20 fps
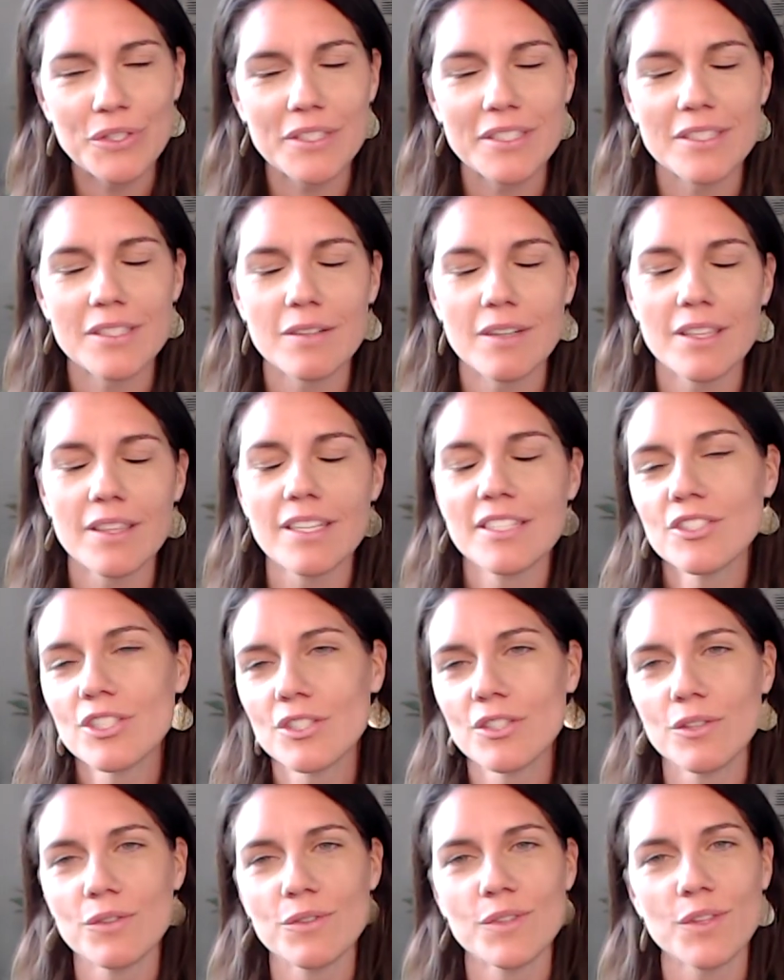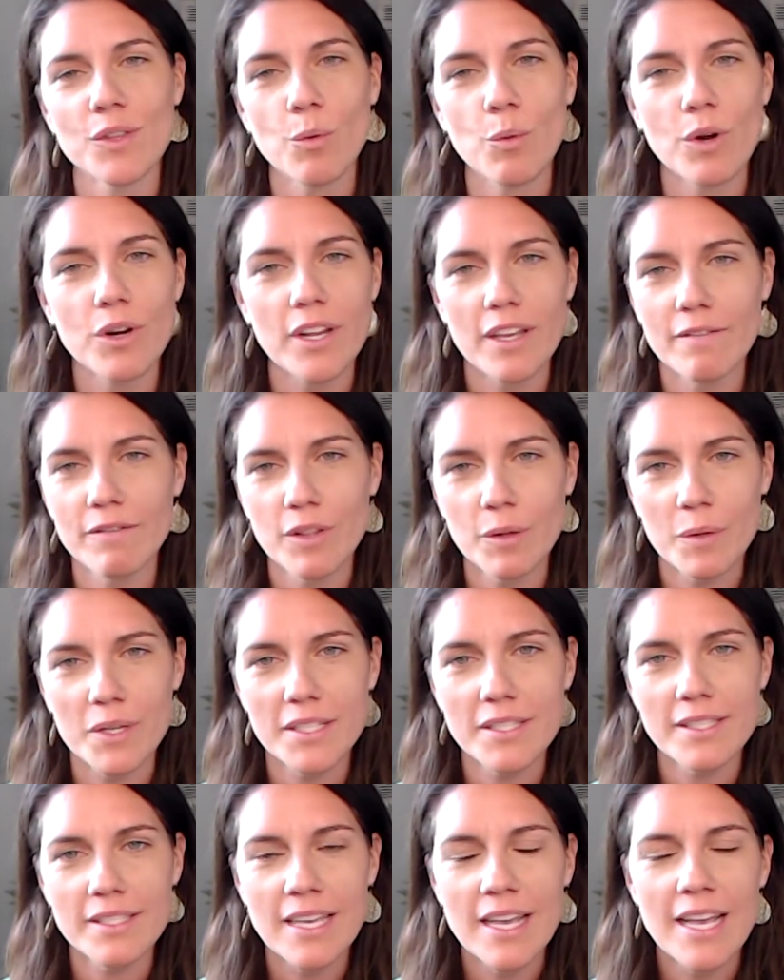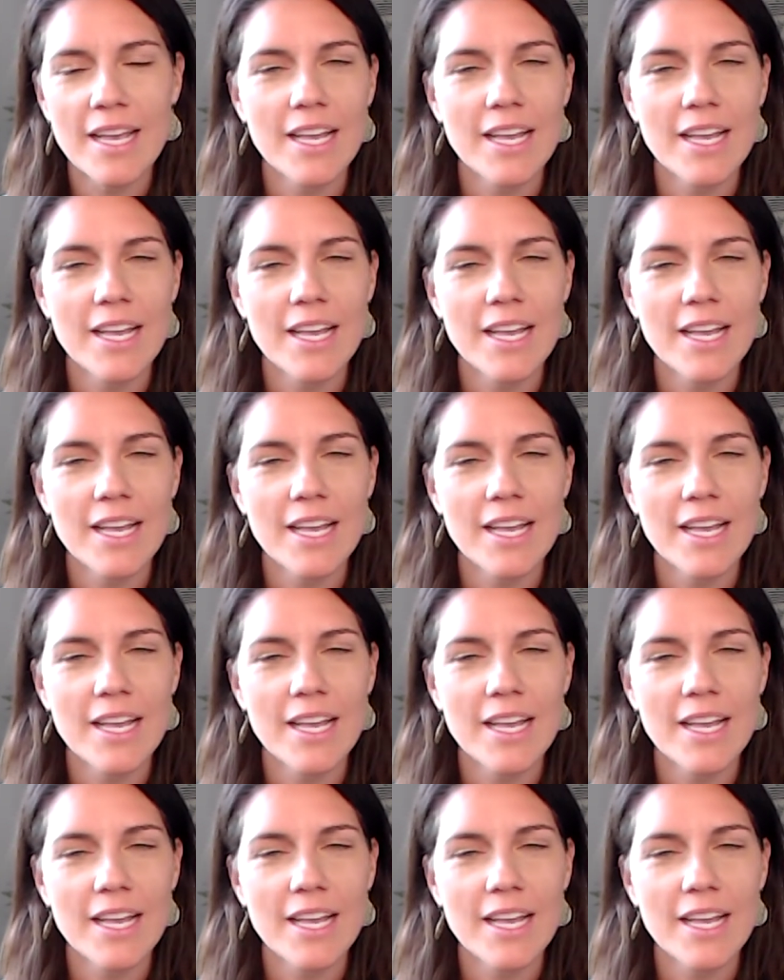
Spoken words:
And so I think just using the word influence